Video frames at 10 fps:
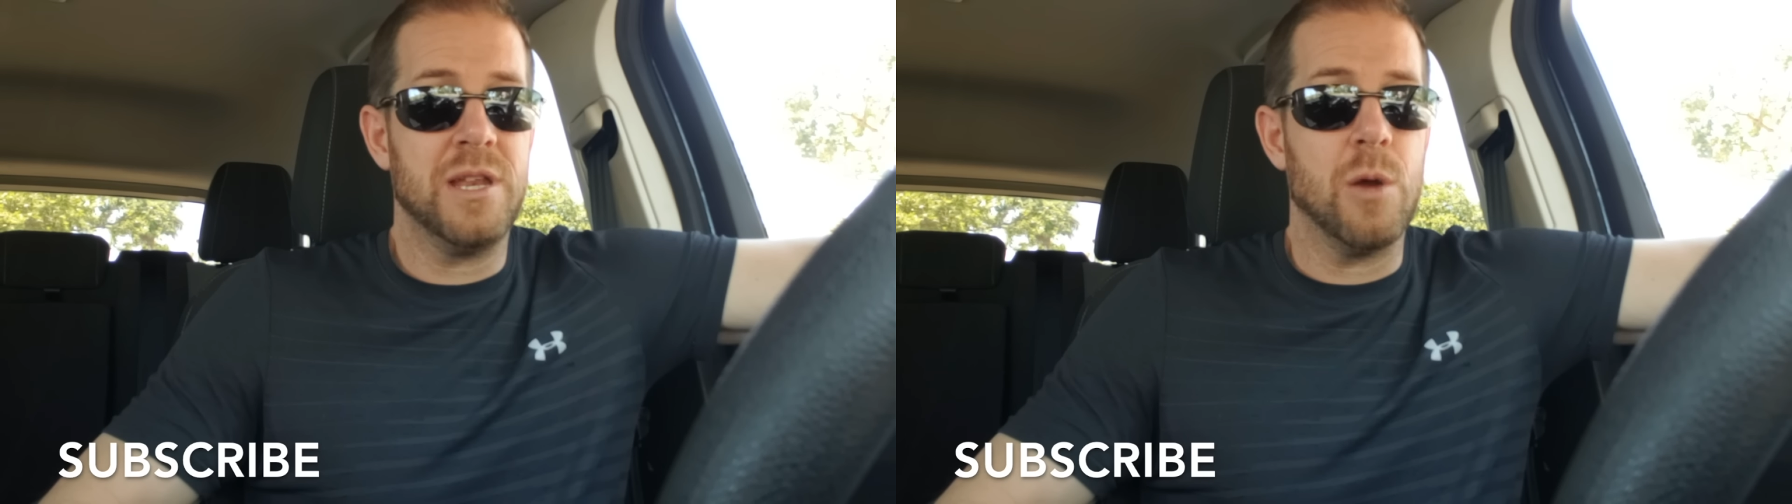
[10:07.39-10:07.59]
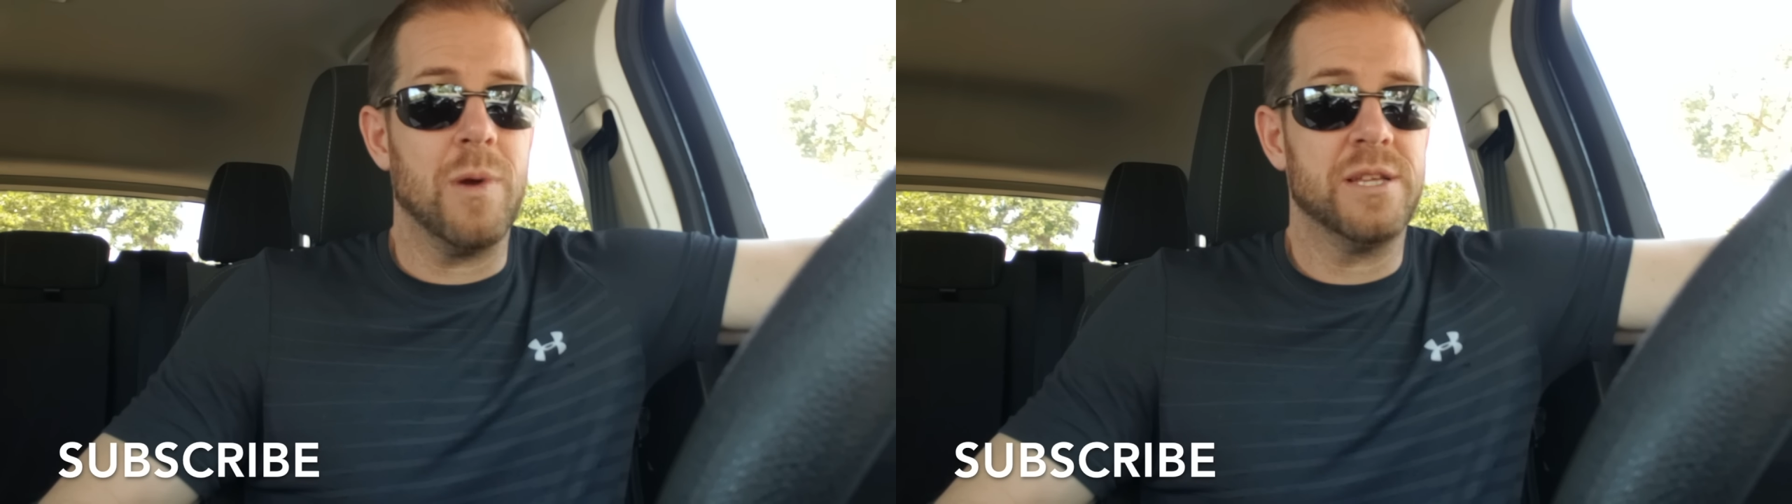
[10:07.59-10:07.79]
and
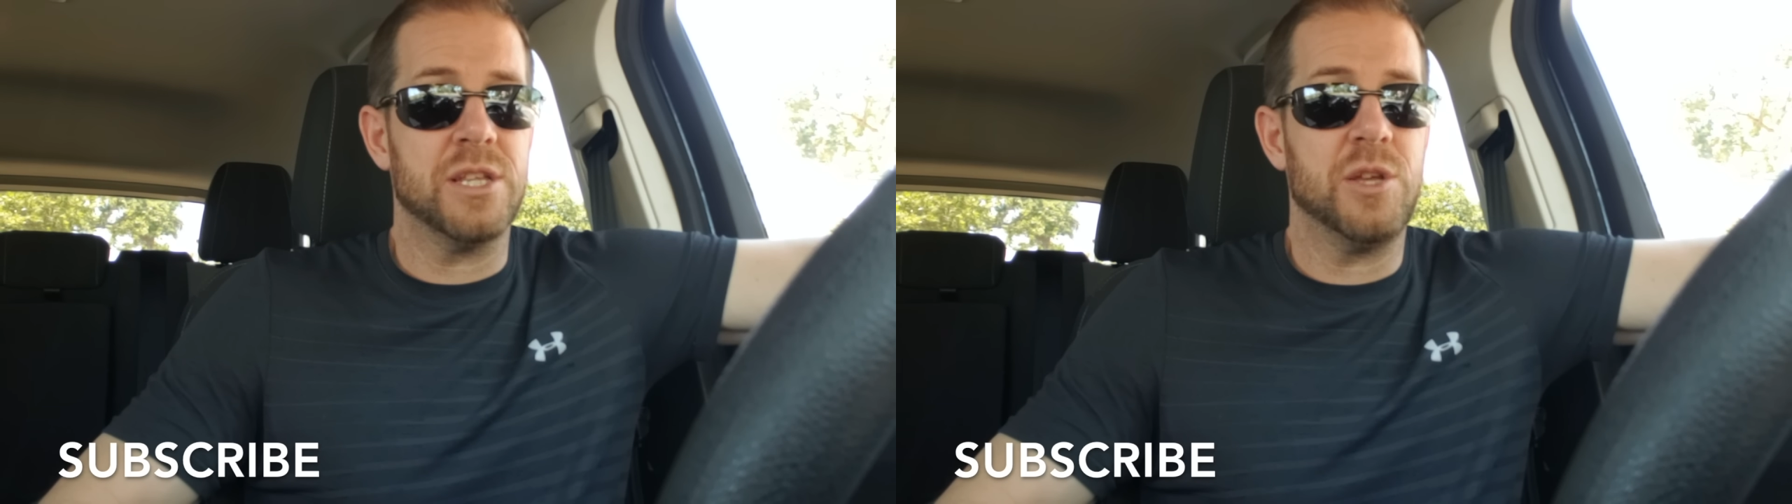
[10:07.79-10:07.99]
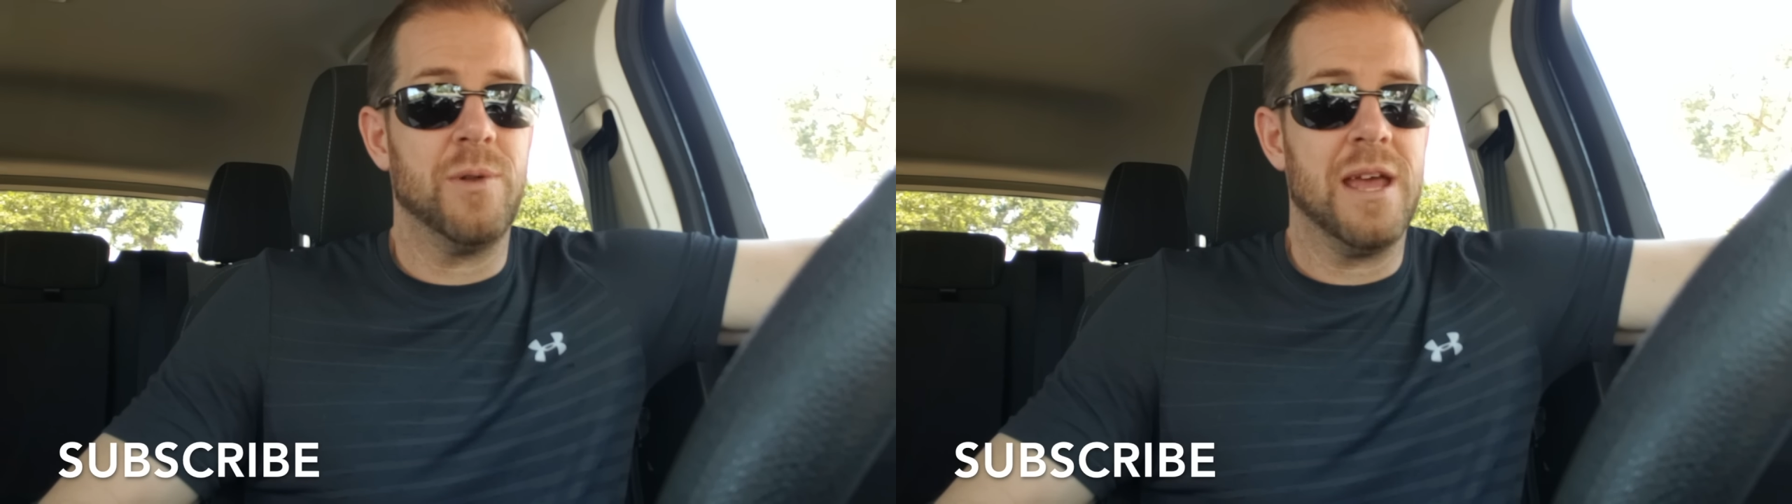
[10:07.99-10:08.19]
you
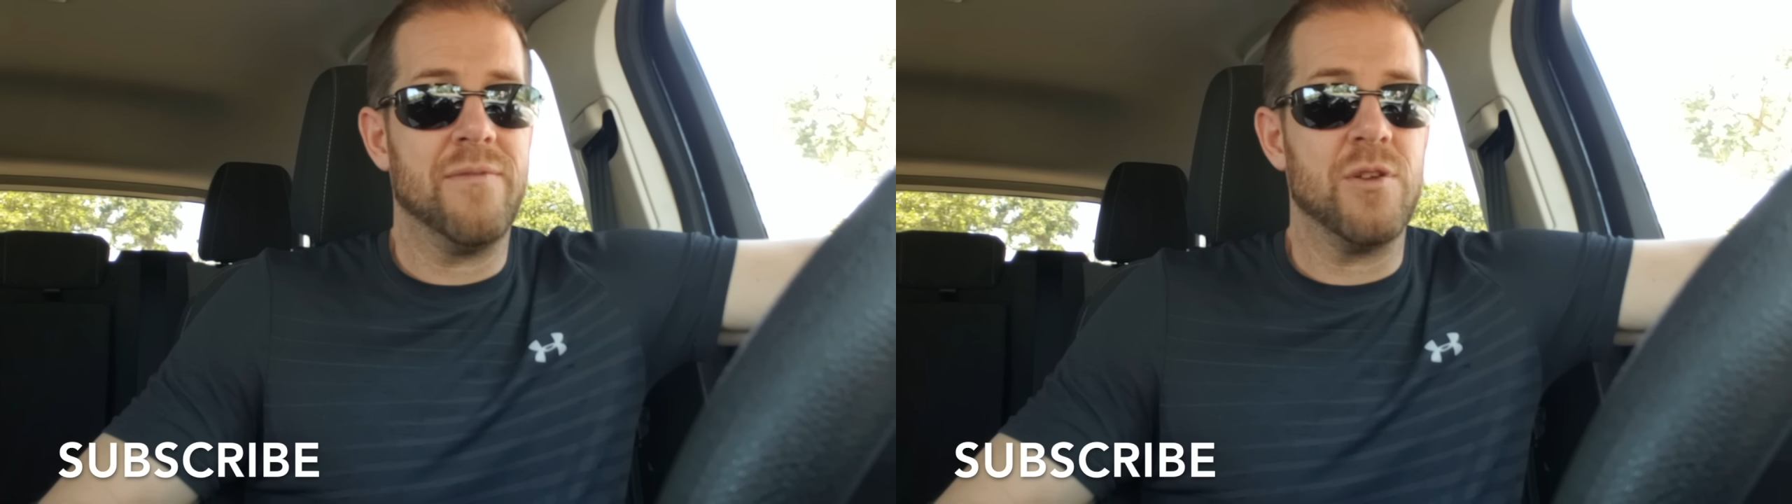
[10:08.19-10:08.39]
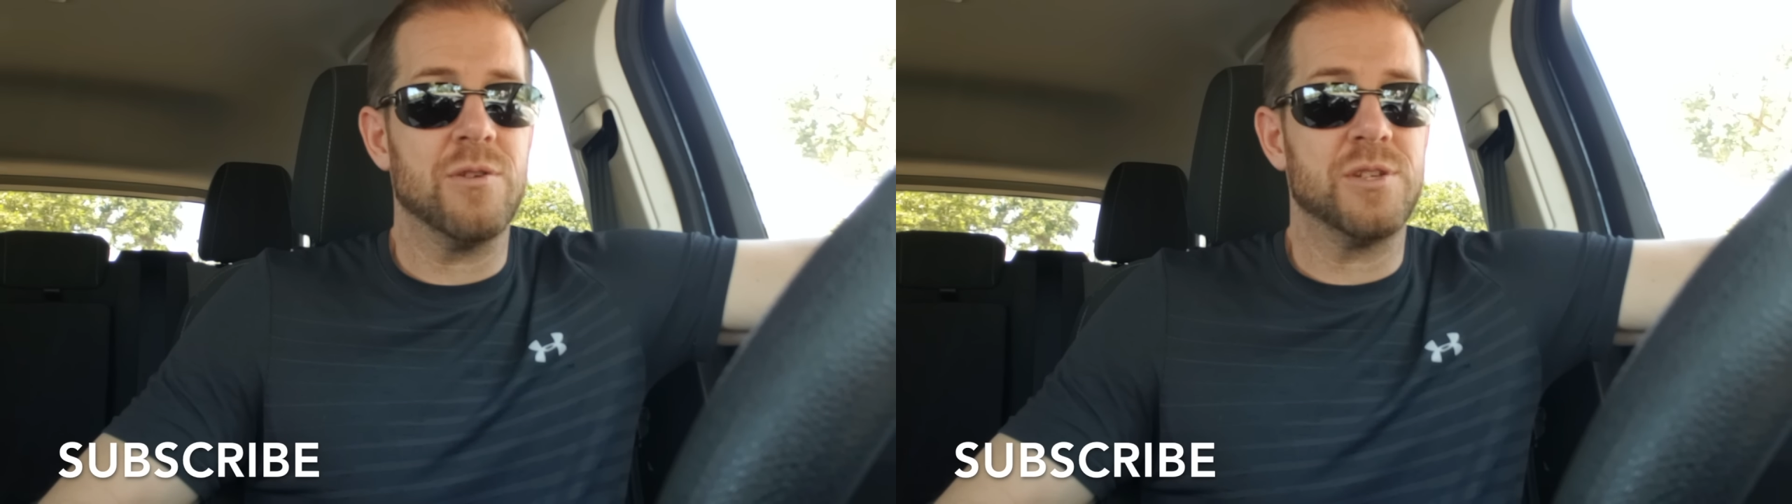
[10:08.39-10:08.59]
wasted two and a half
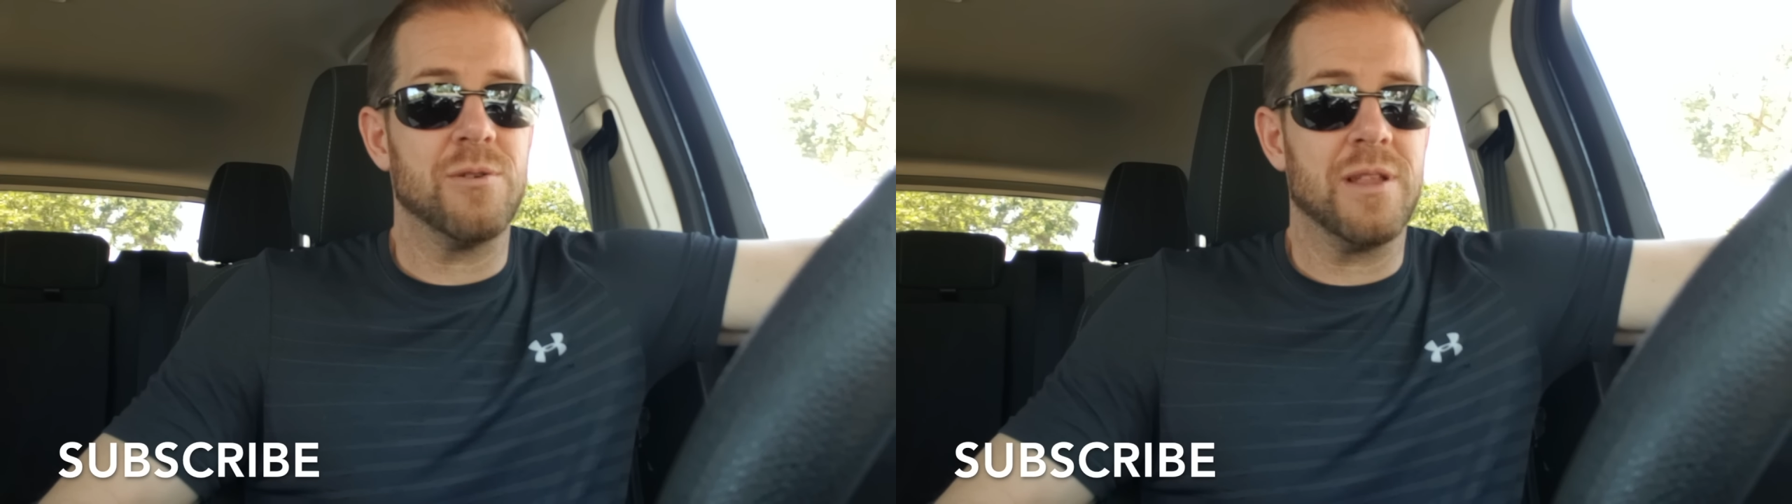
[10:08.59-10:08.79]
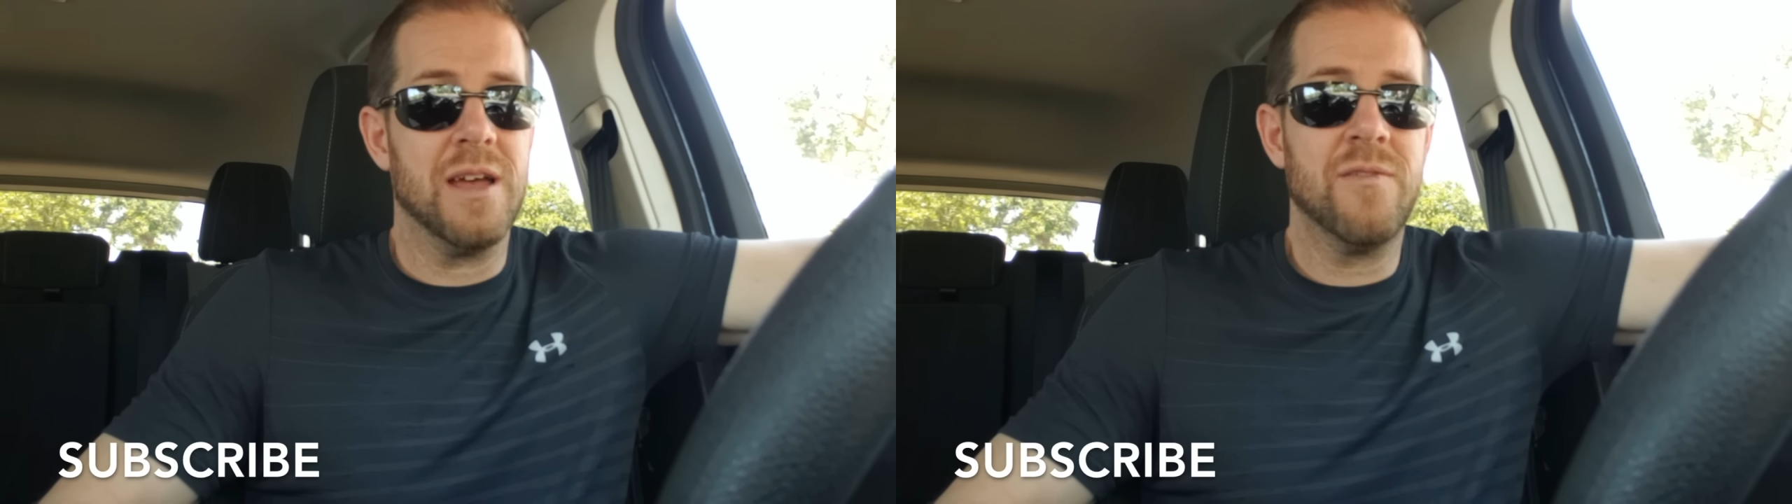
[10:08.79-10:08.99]
years of your
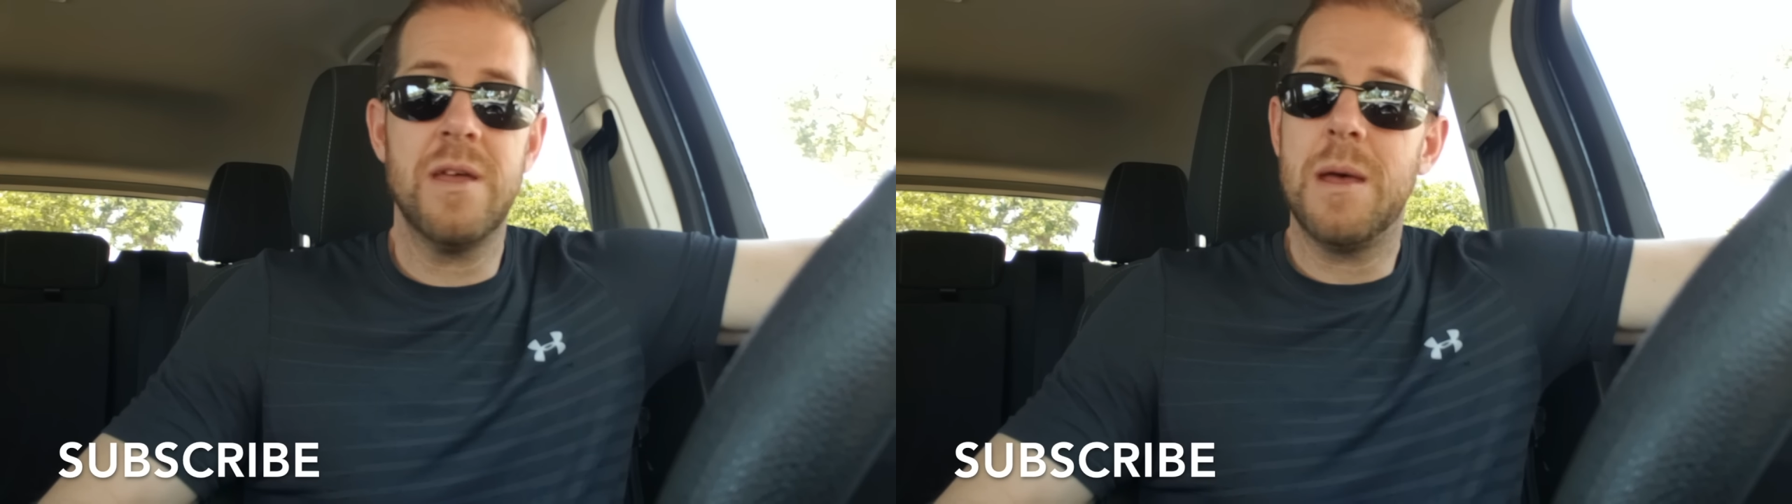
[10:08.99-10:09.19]
life.